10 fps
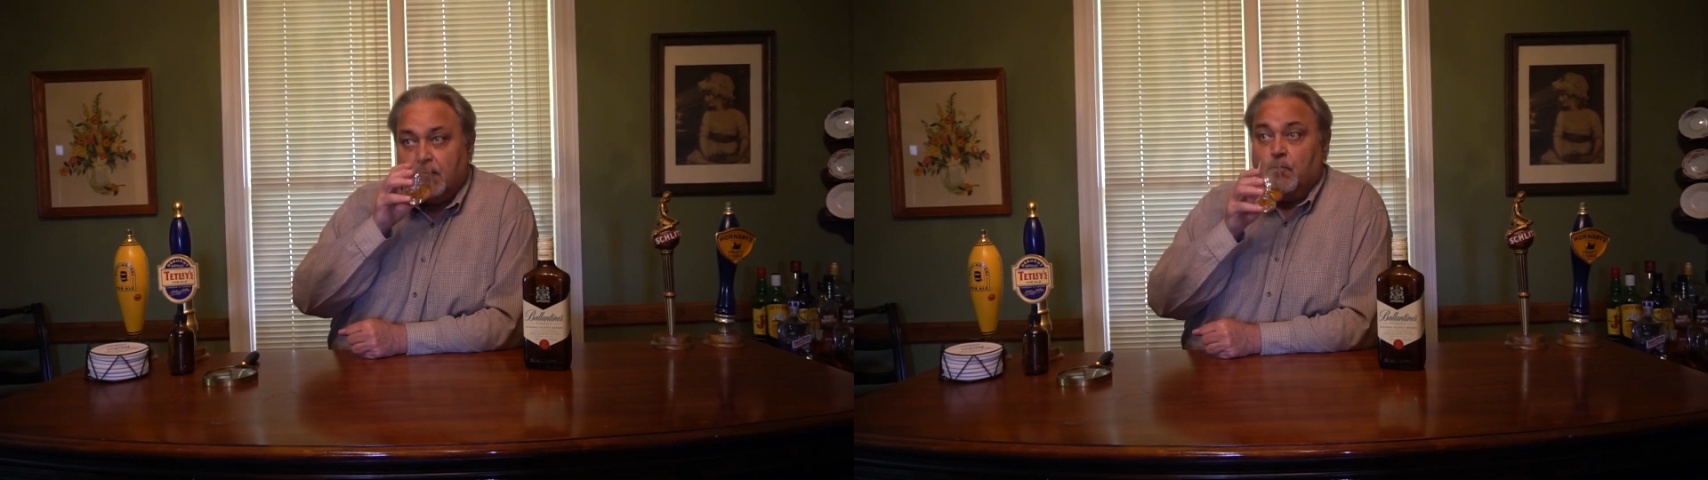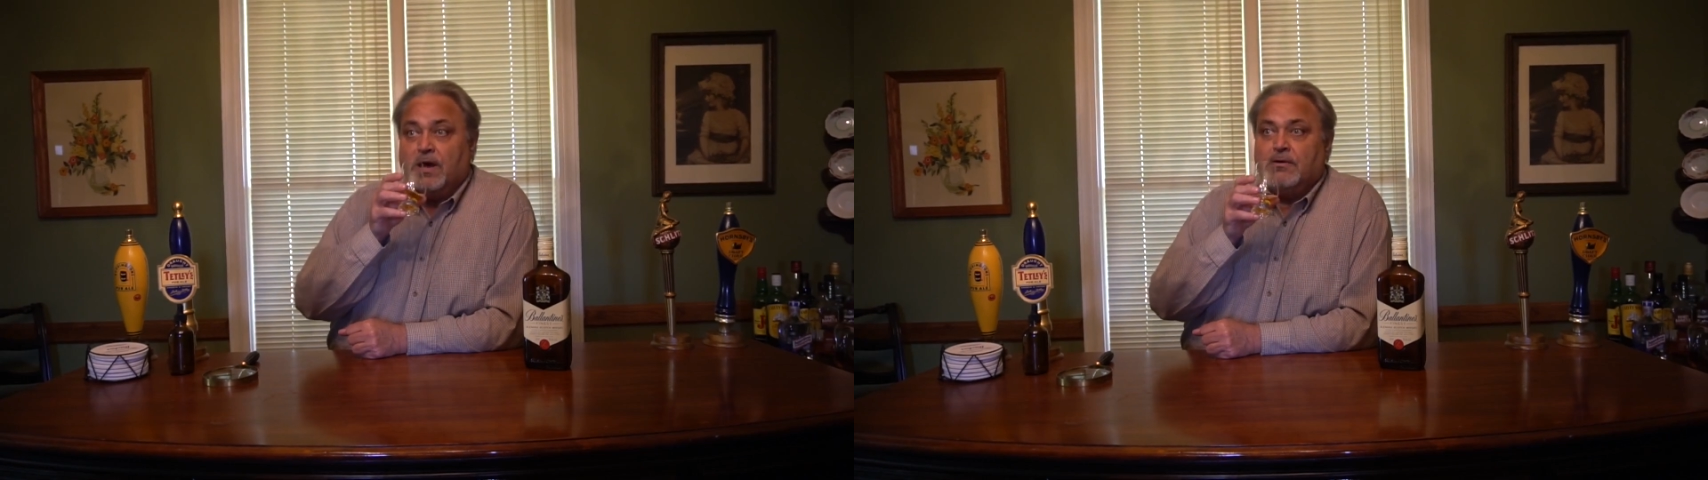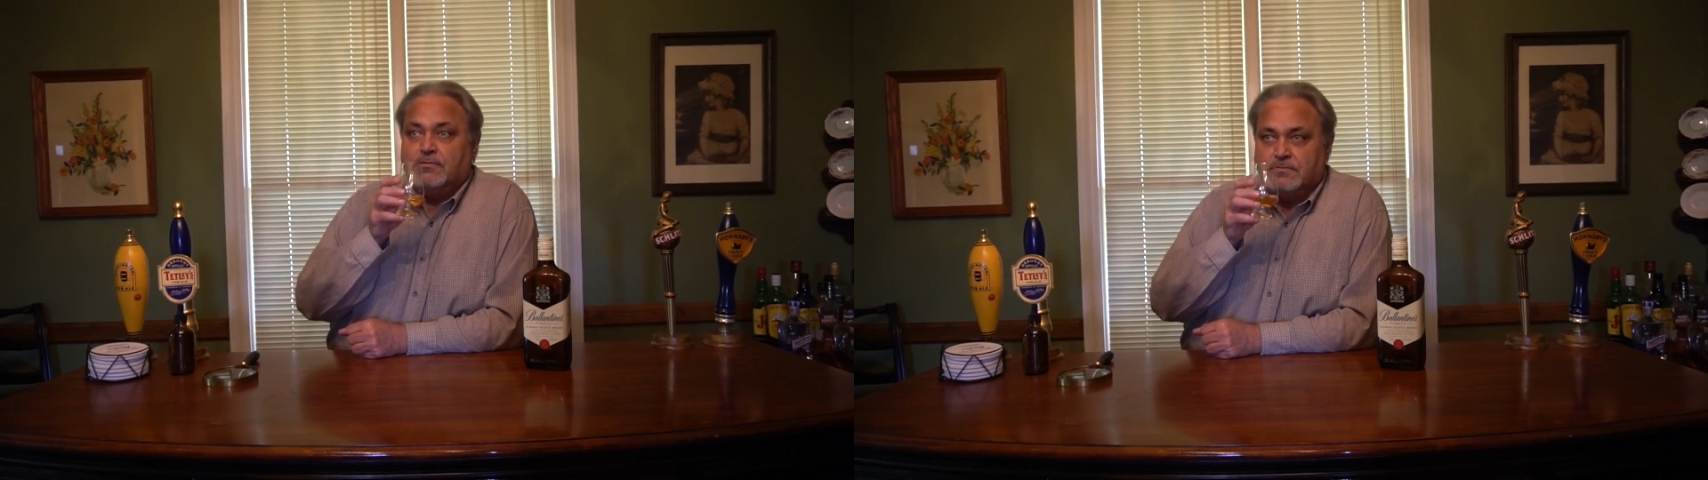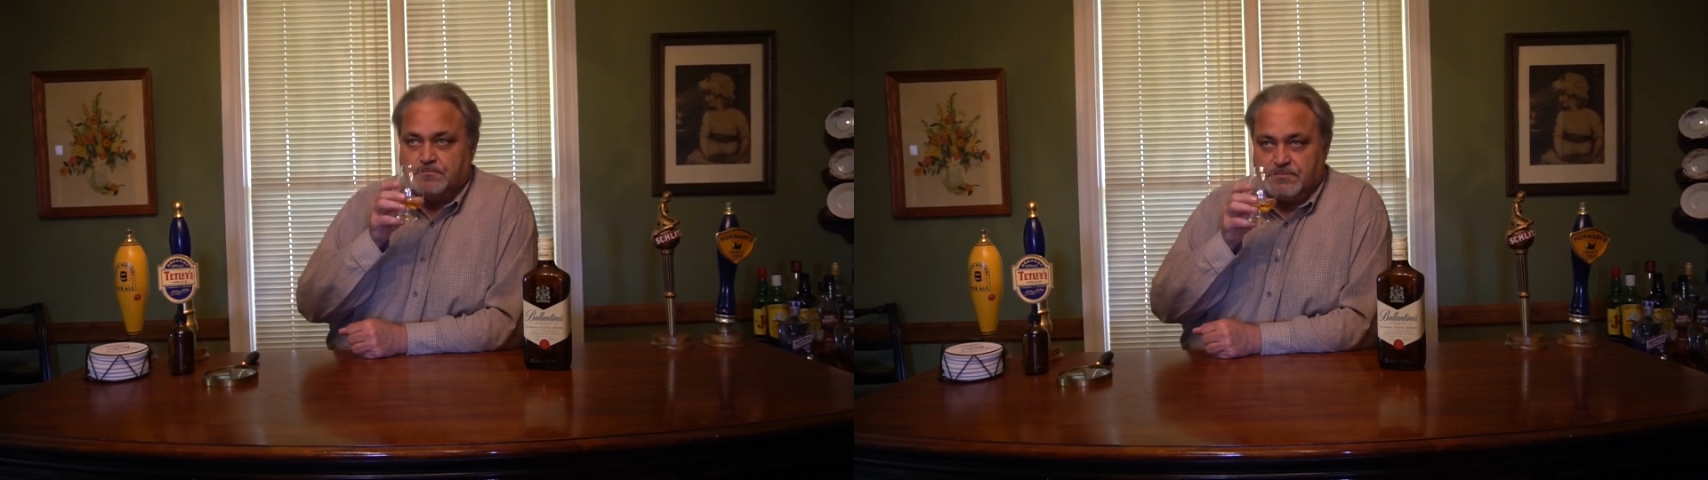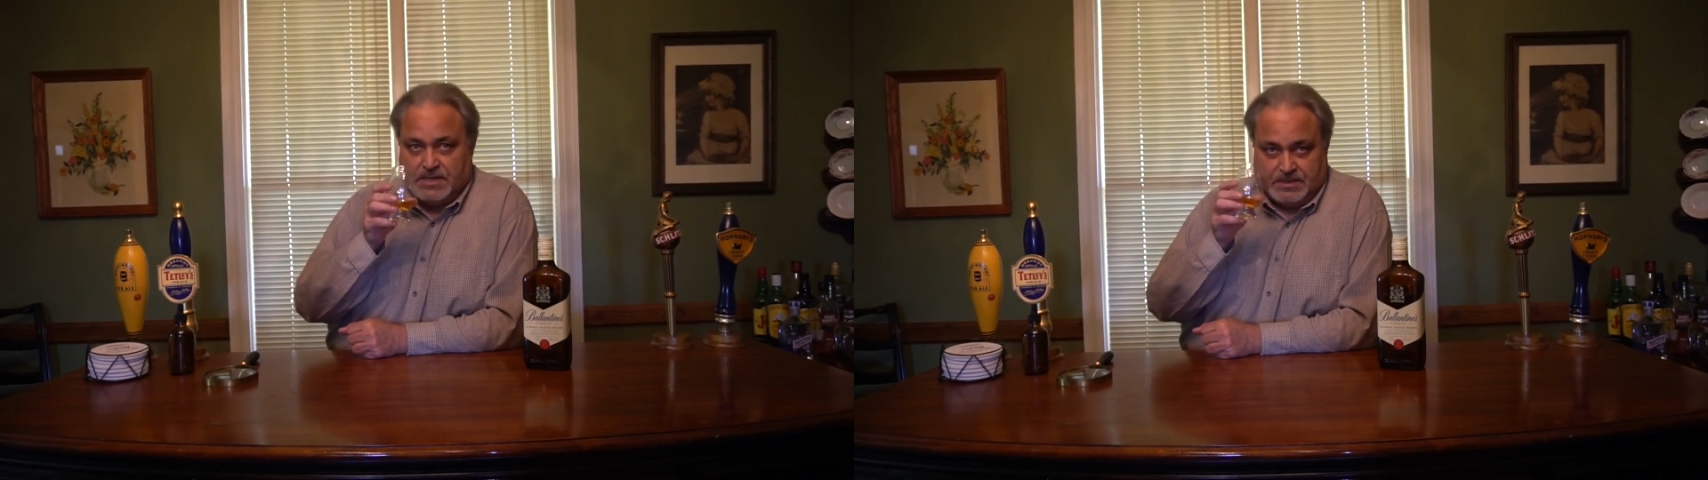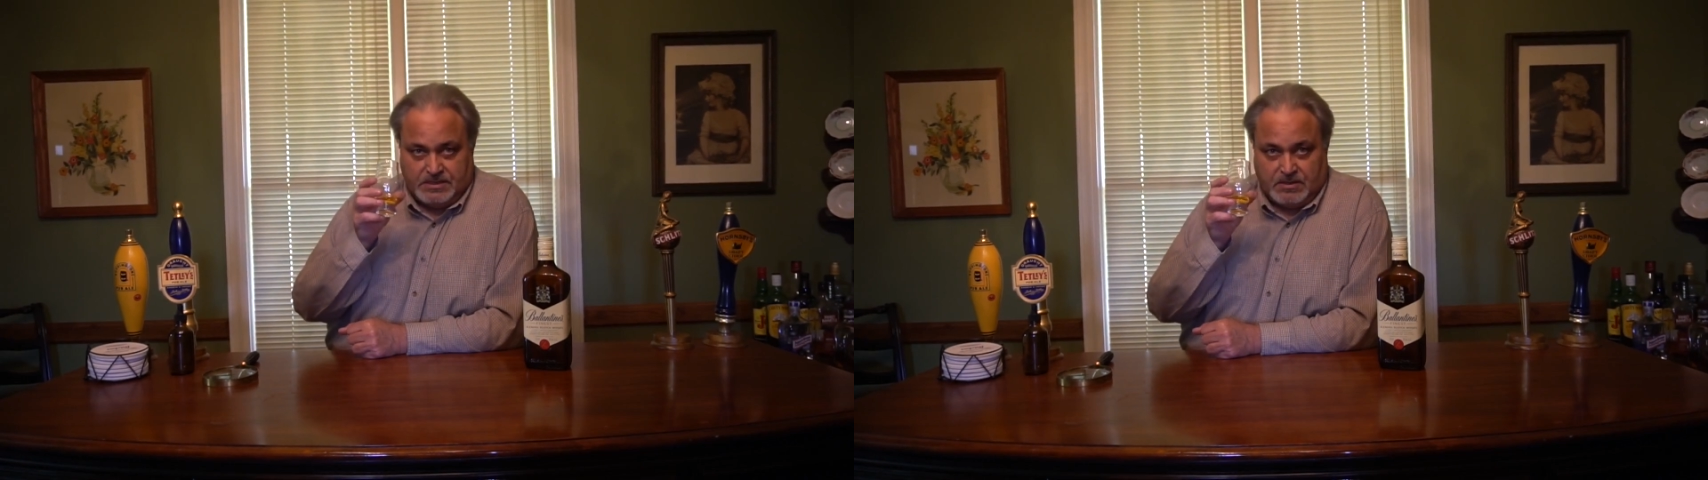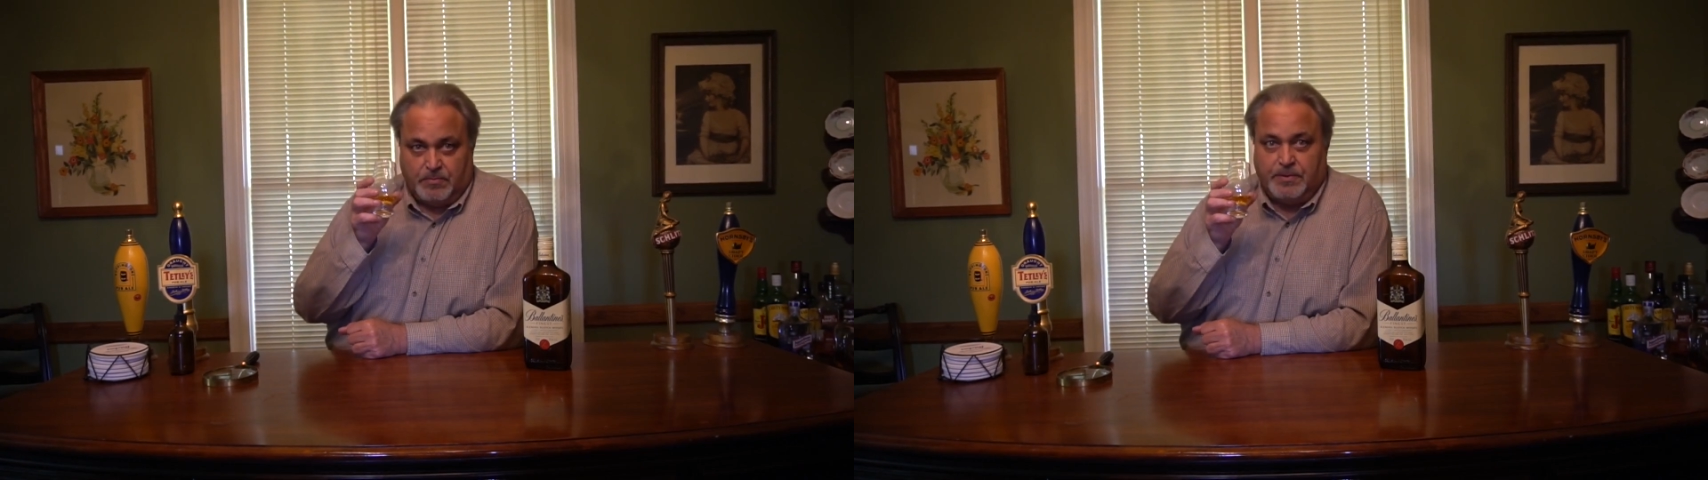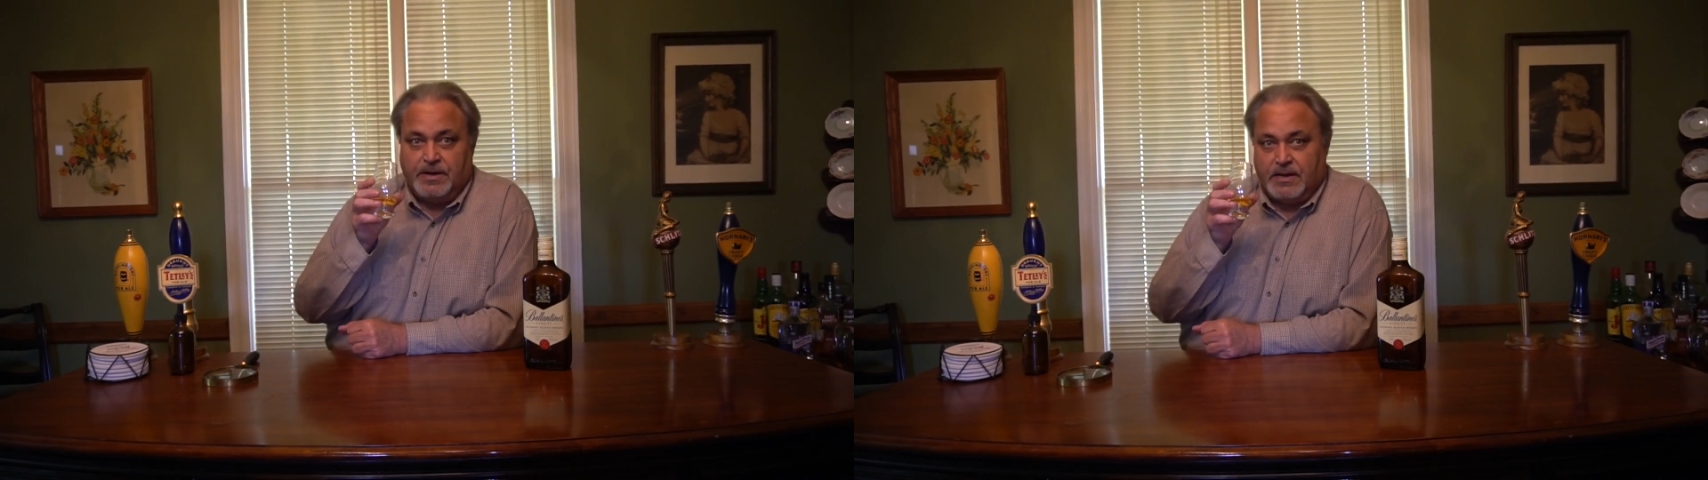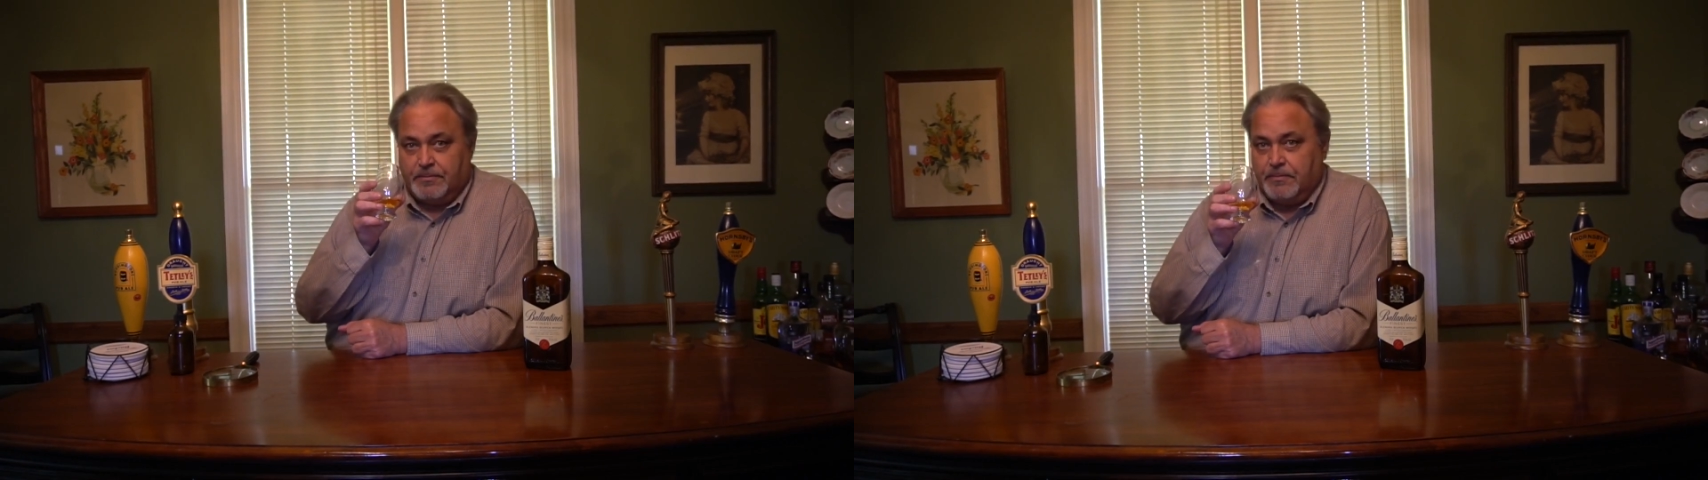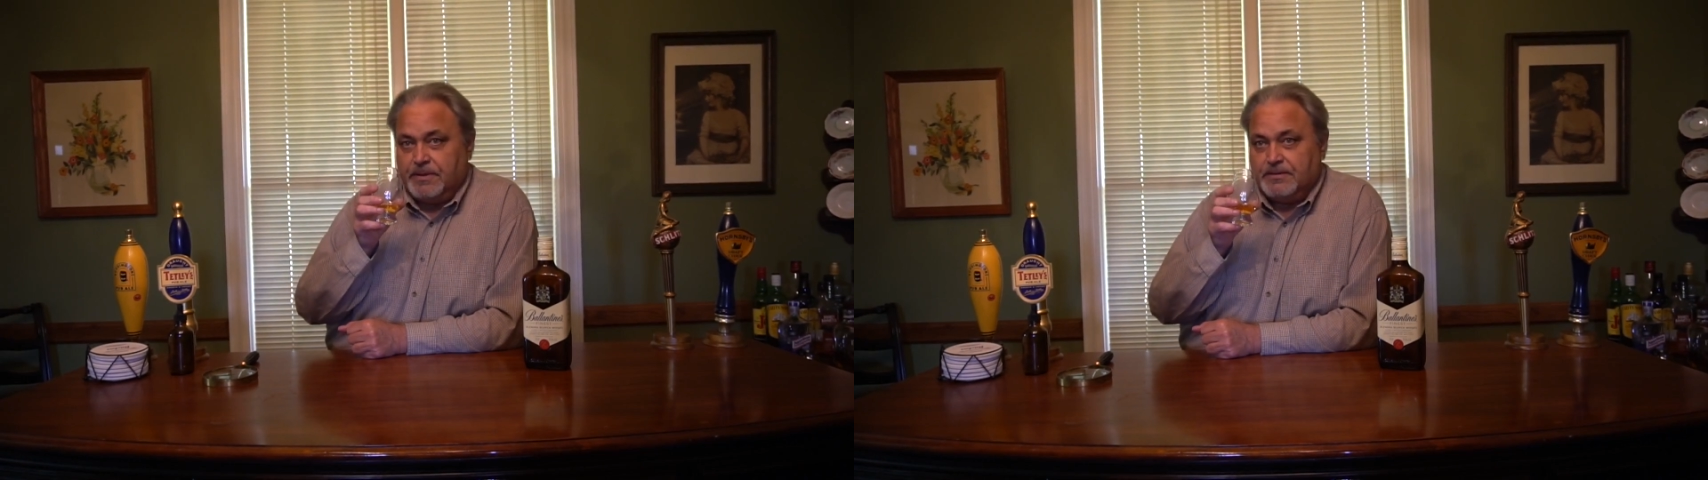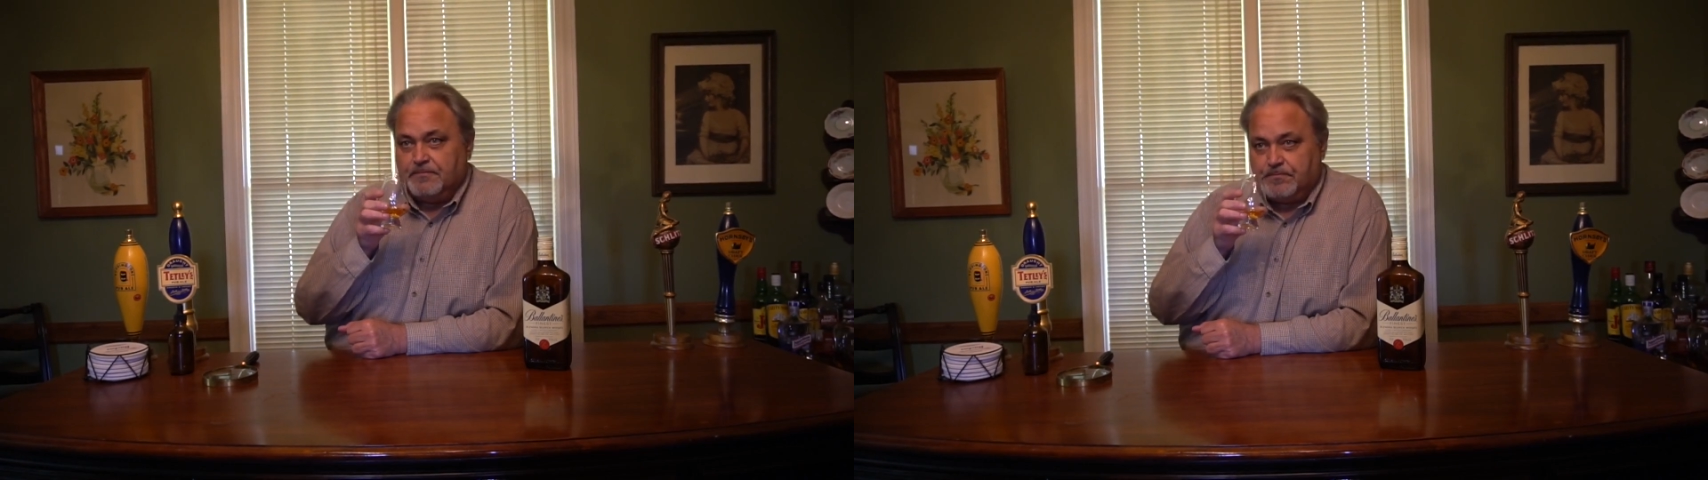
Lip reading: Wow, that does open it up a bit.